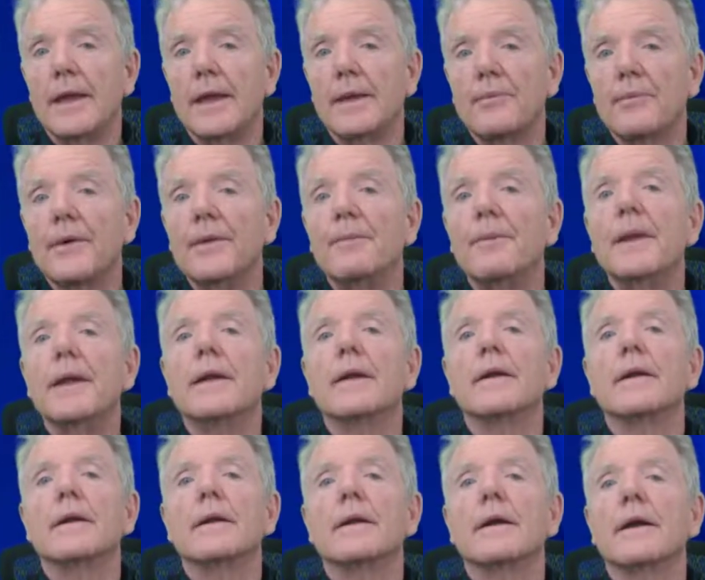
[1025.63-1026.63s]

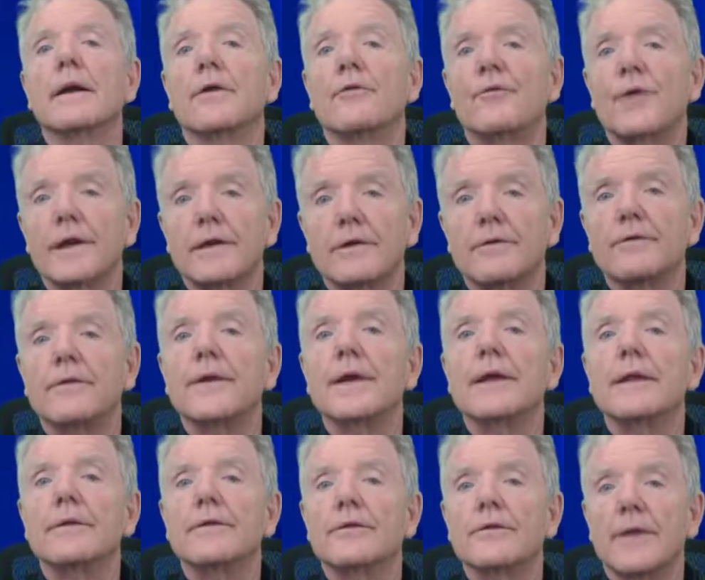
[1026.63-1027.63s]
premier
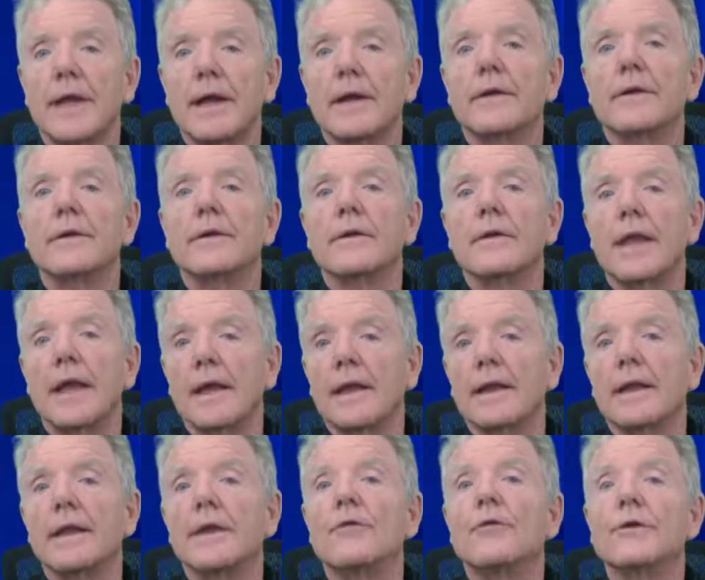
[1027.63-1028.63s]
retrofit standard that
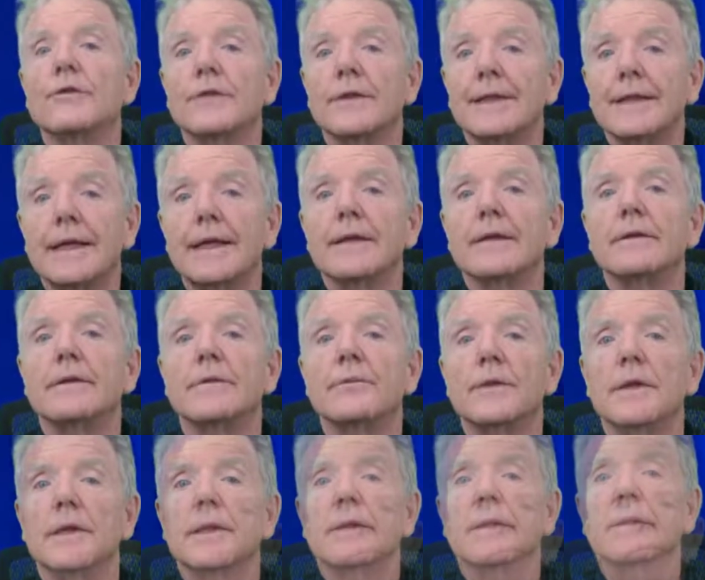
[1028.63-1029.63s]
it was intended to
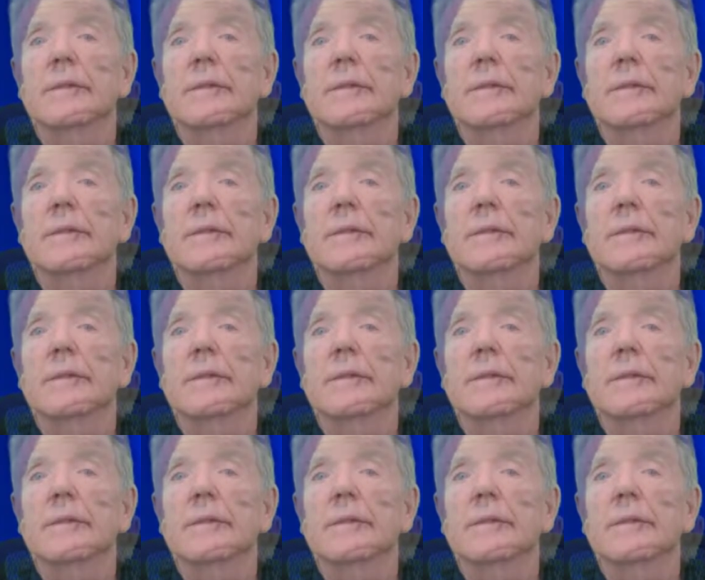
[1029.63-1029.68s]
be.